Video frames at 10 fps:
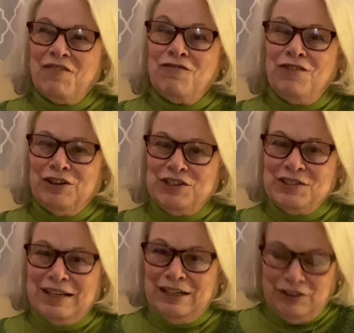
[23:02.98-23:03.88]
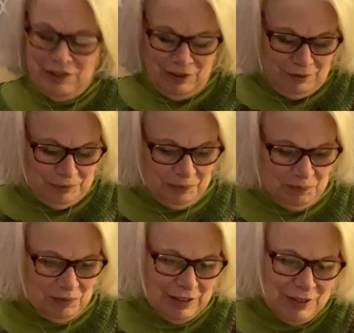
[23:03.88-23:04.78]
Very scary, though.
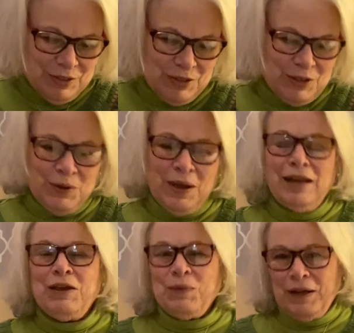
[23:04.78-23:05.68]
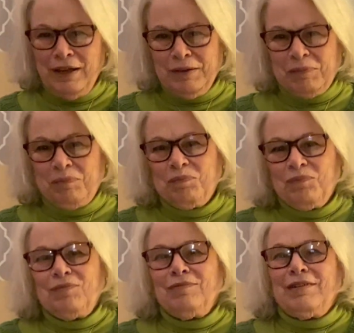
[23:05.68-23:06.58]
So anyway,
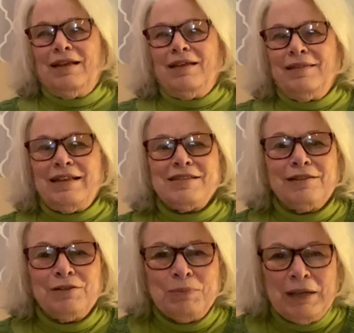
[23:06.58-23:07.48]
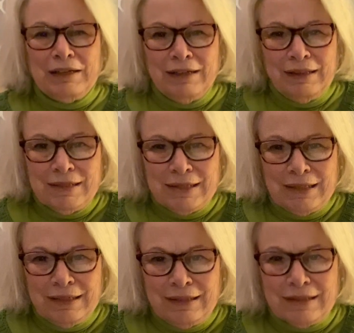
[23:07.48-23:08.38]
that's a little behind the
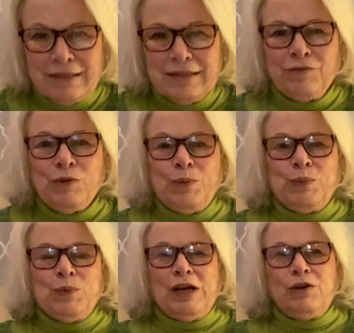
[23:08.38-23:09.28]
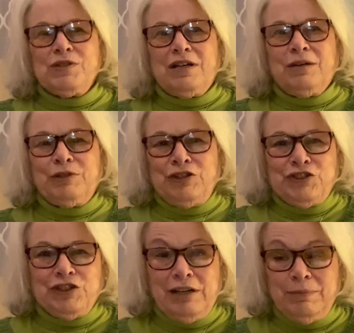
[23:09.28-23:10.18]
scenes of what goes on when you're
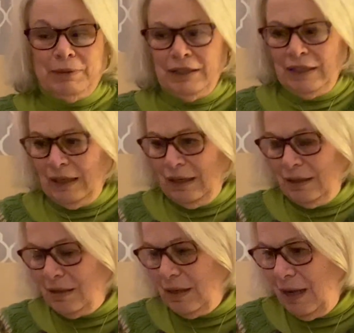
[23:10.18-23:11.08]
trying to podcast.